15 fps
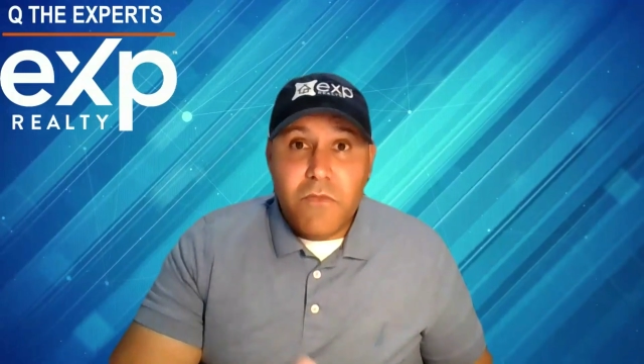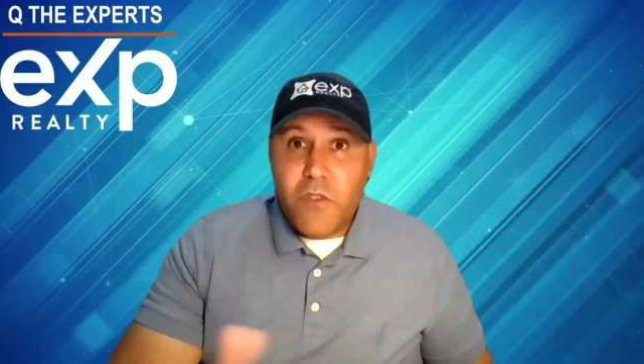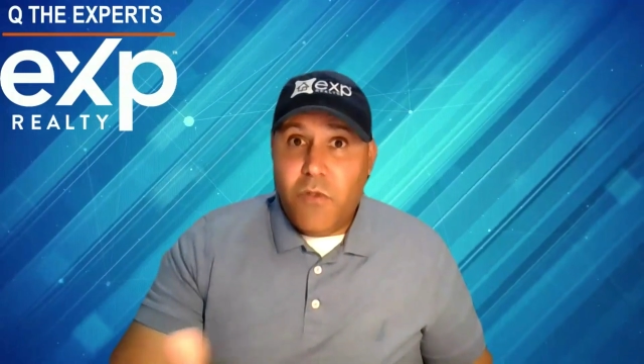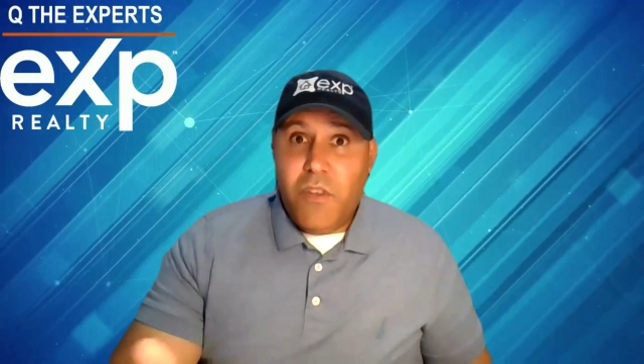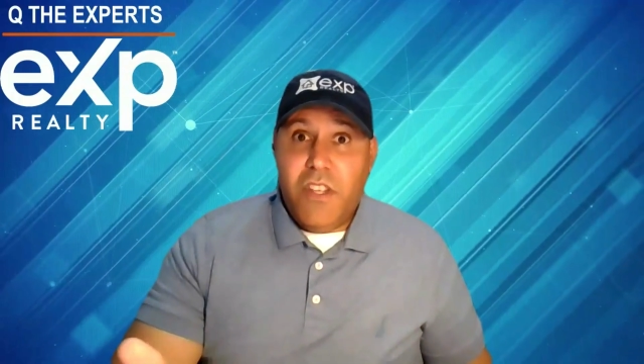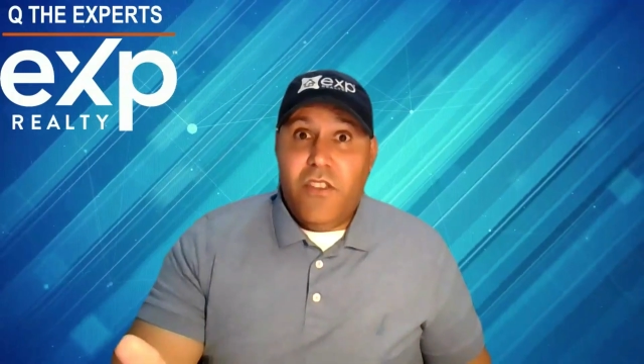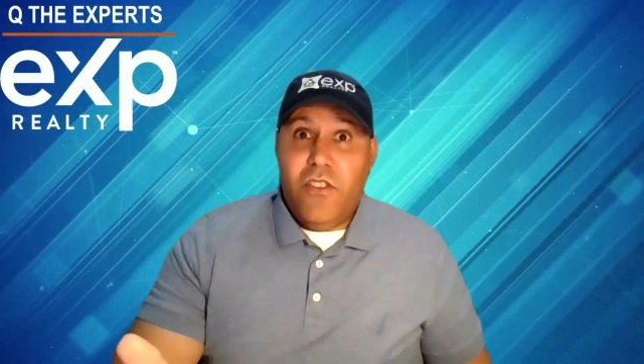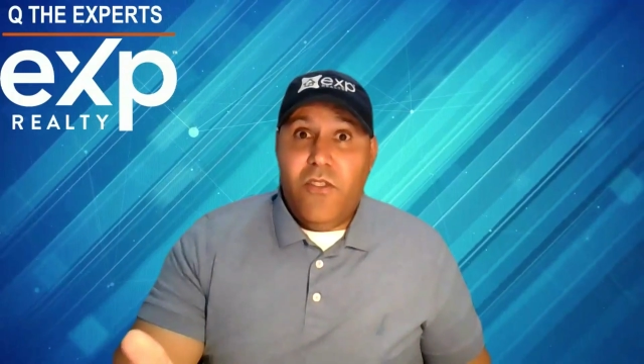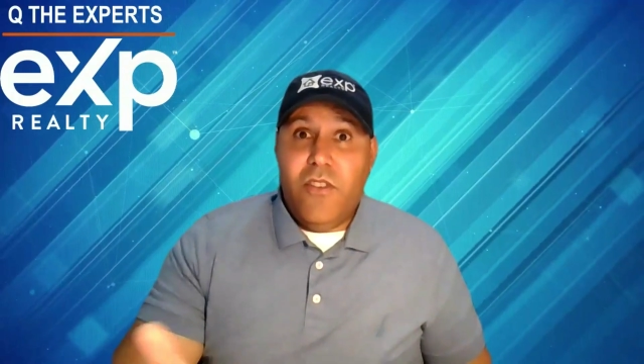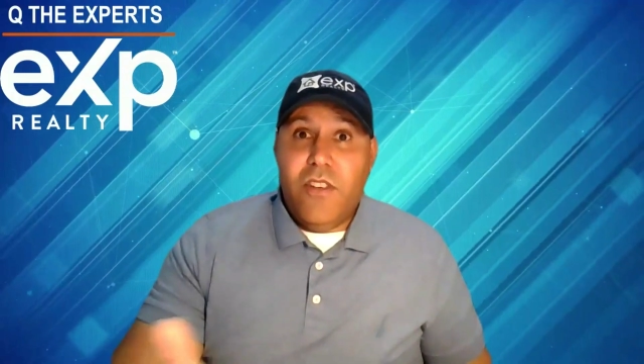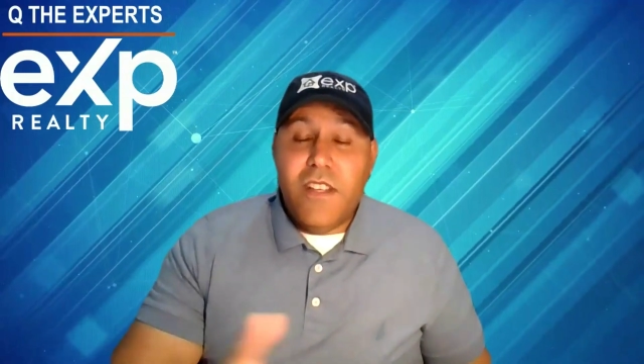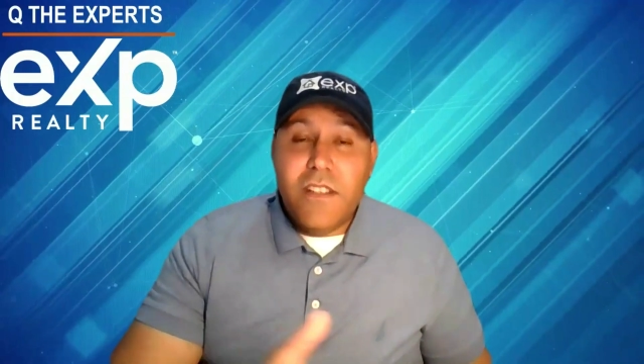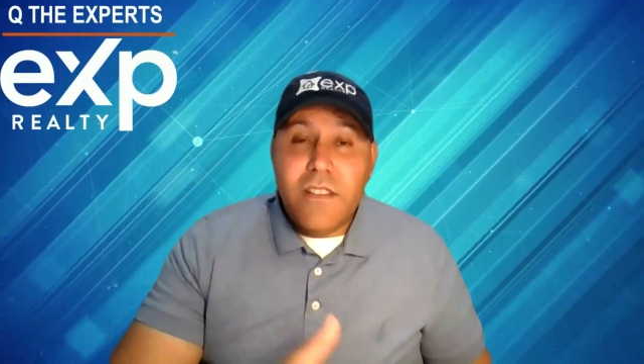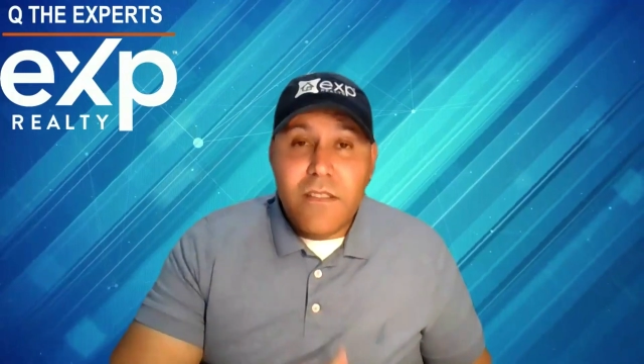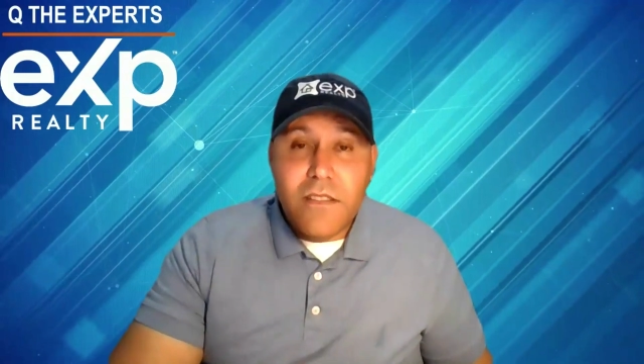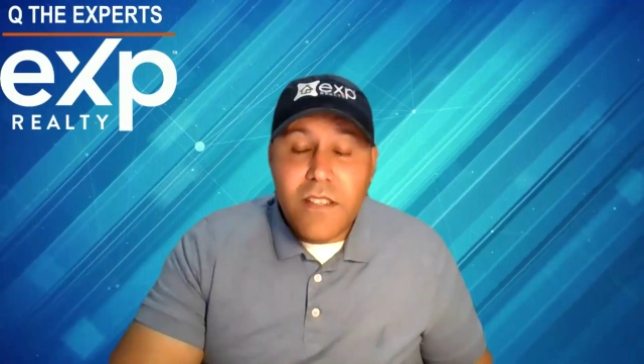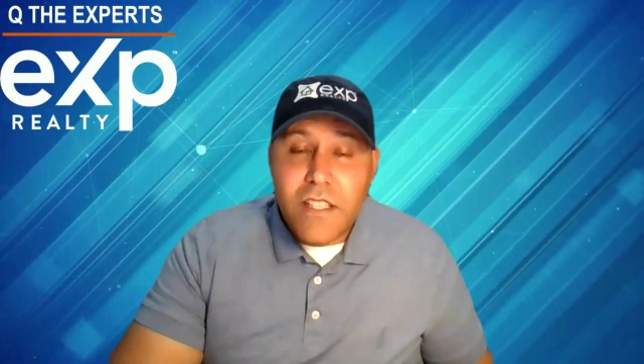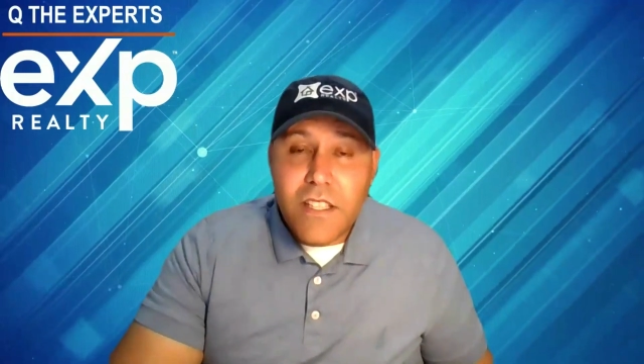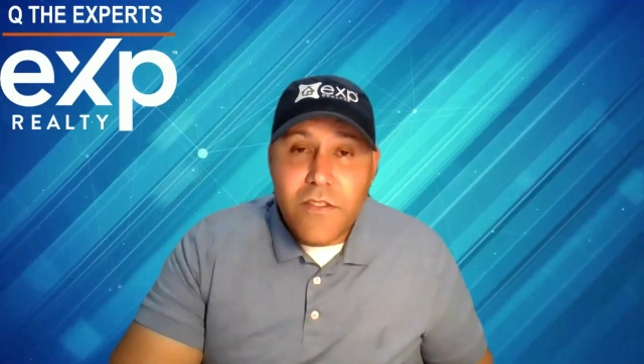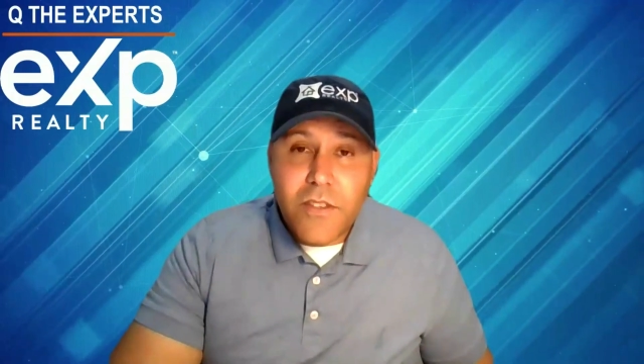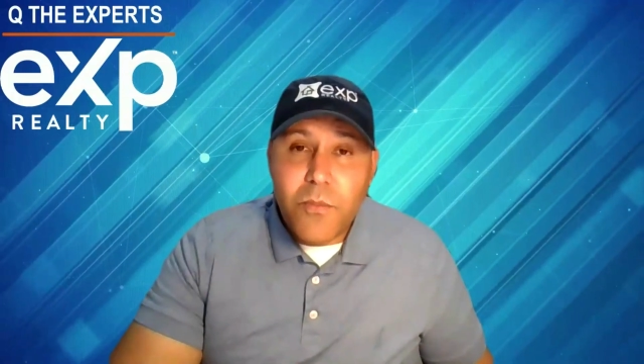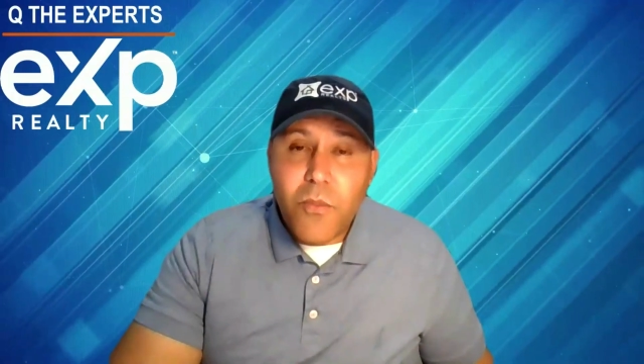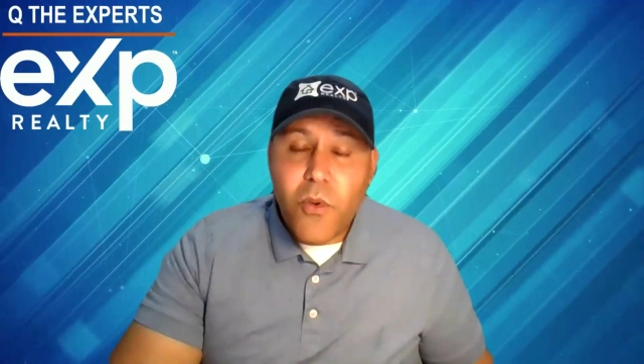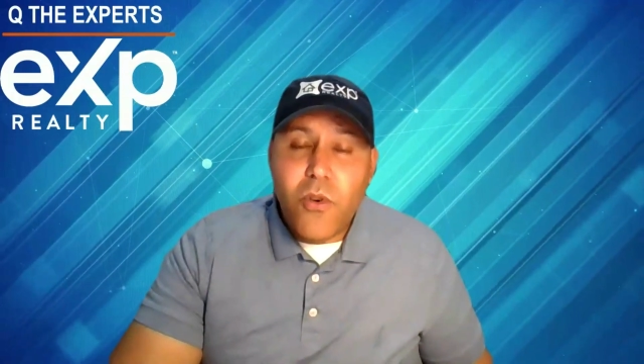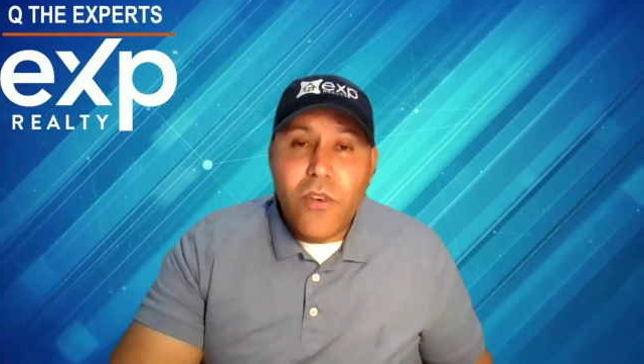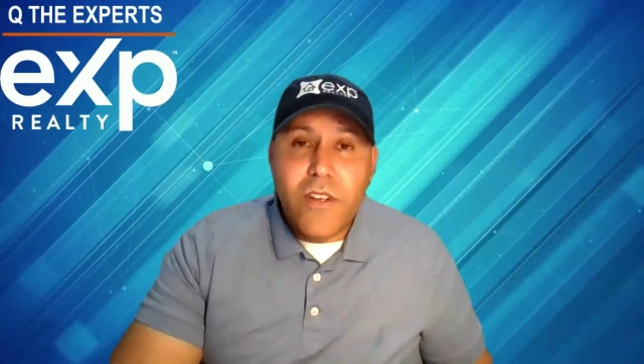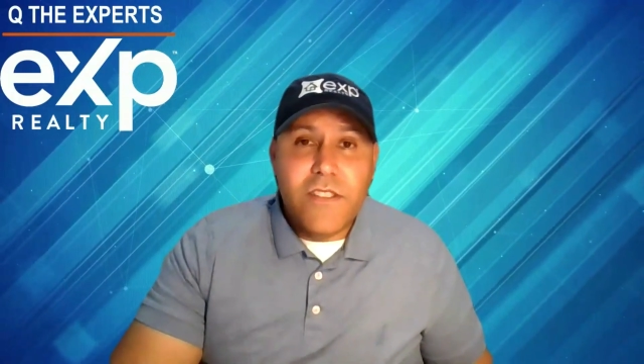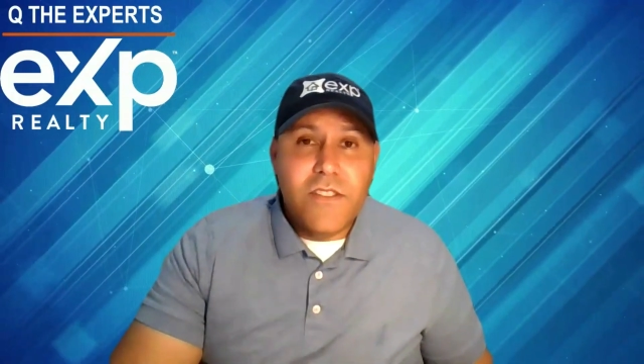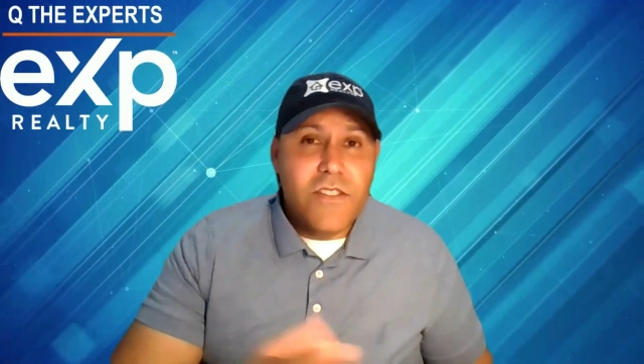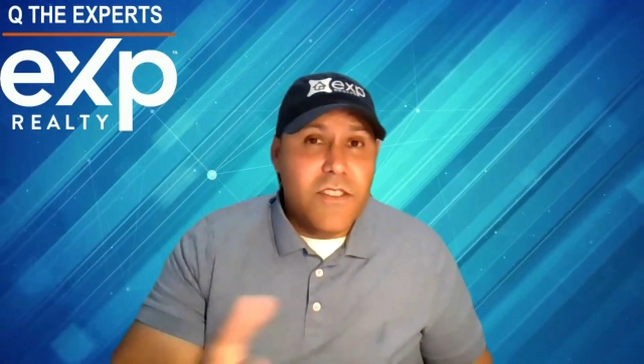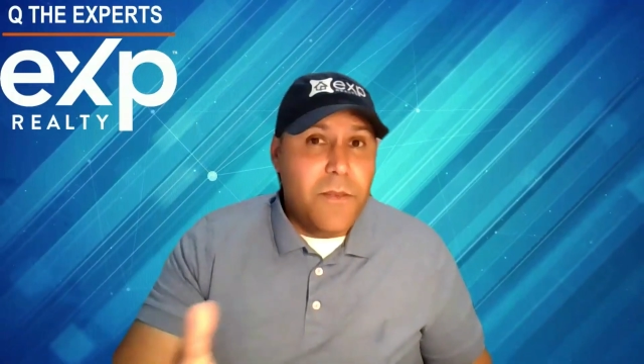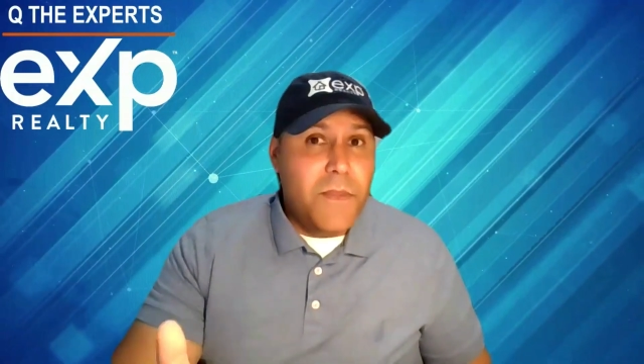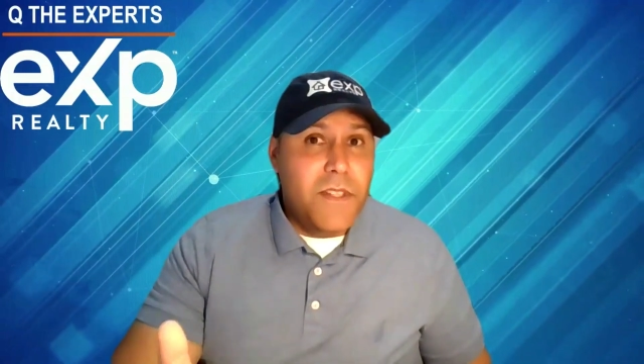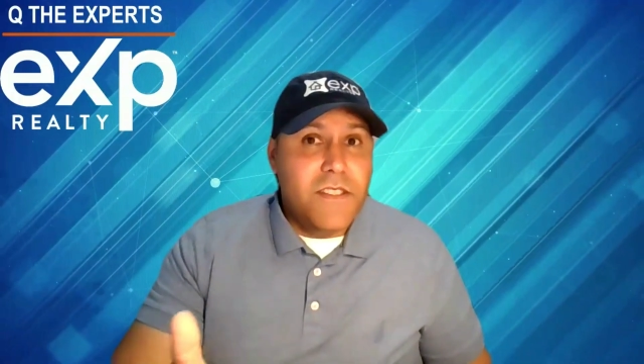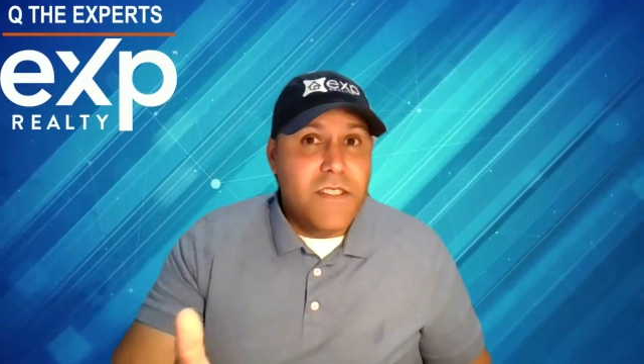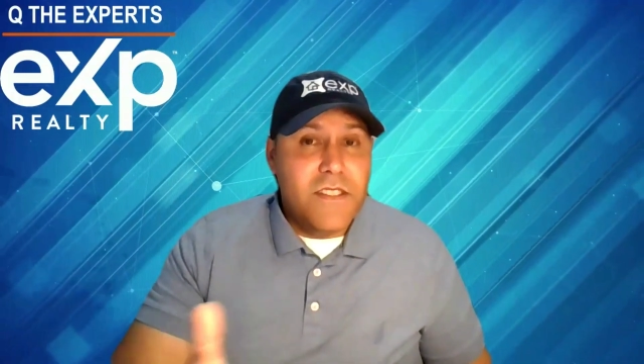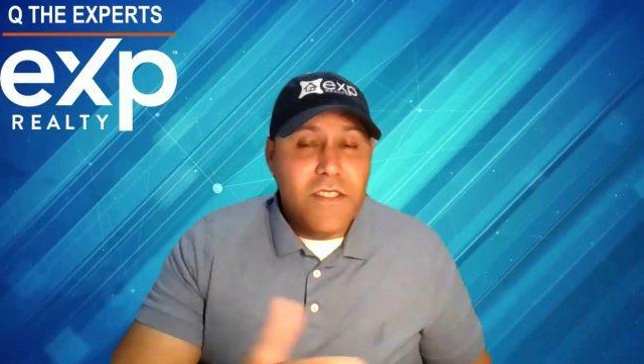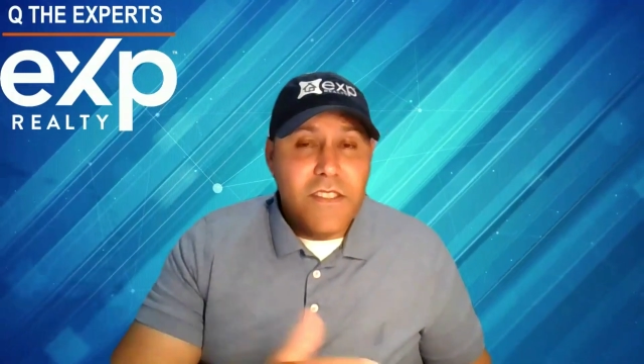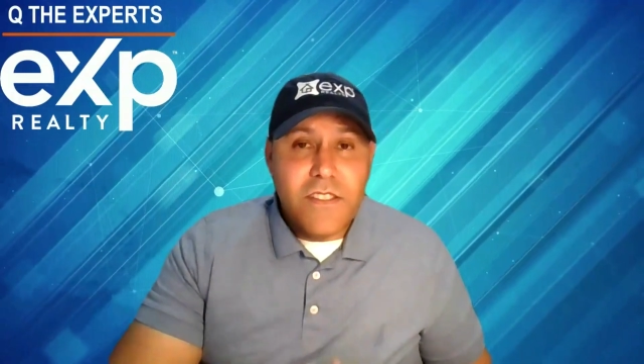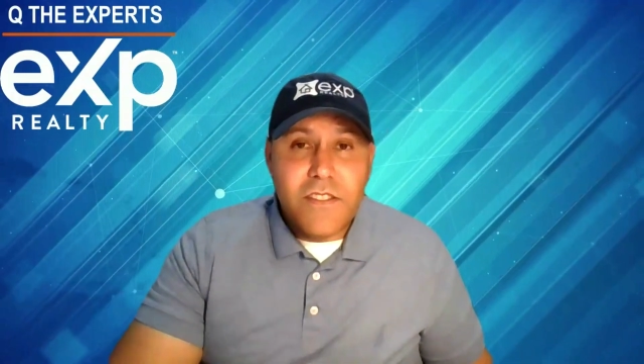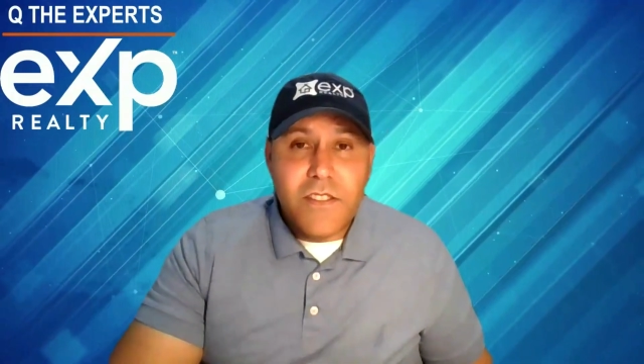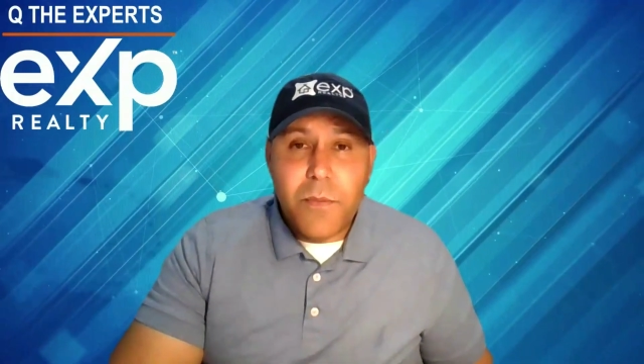$330,000, even more in some instances,